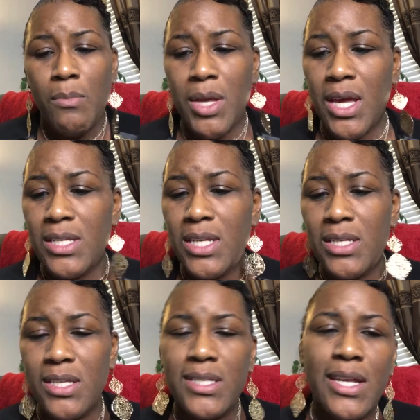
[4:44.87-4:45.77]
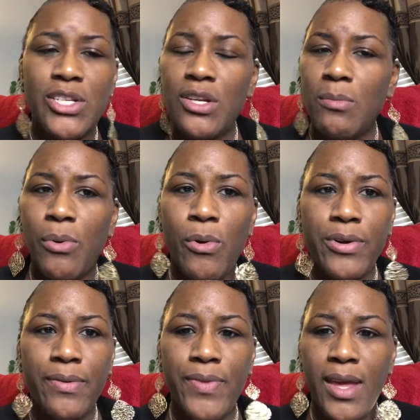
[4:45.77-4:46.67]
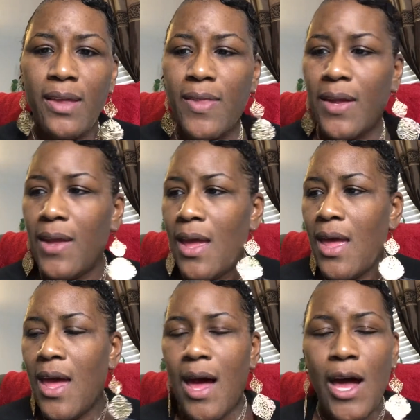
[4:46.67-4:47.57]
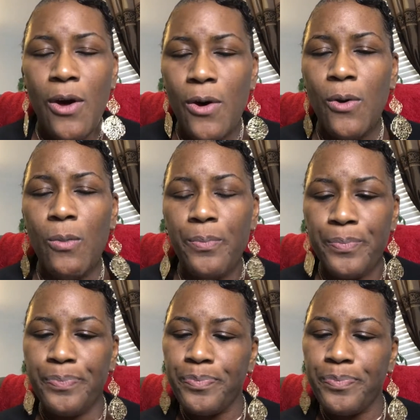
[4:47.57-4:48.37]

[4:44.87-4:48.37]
because this is such an important thing that I hope